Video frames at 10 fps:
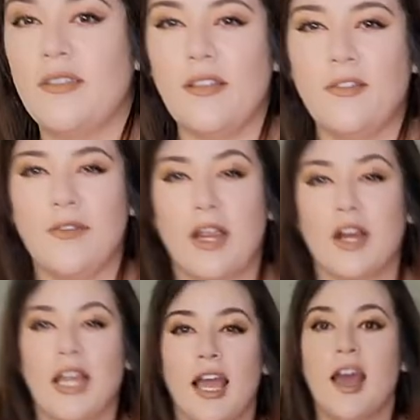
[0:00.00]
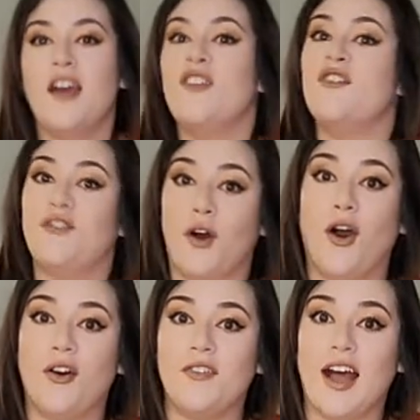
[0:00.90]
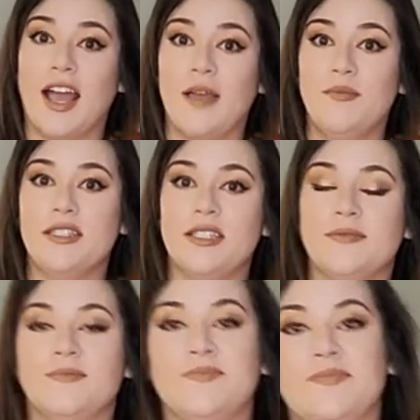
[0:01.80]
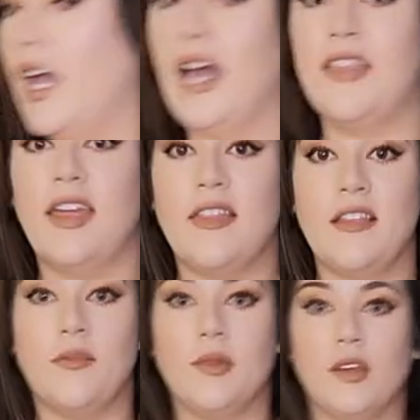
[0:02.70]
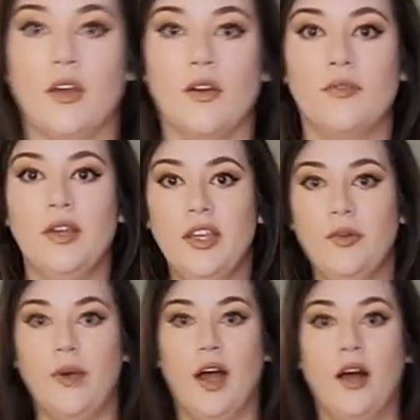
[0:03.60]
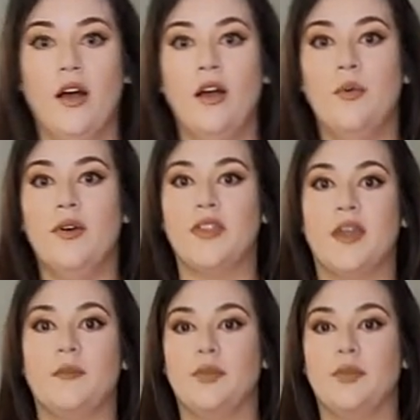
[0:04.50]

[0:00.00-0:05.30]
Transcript: This is very fall vibes. I think this would go really well with a